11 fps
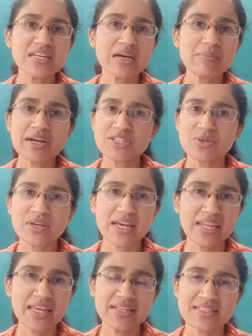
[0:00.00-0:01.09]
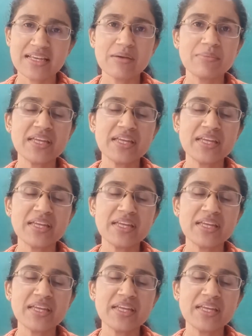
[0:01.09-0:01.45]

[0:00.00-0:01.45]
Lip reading: time I took any exam,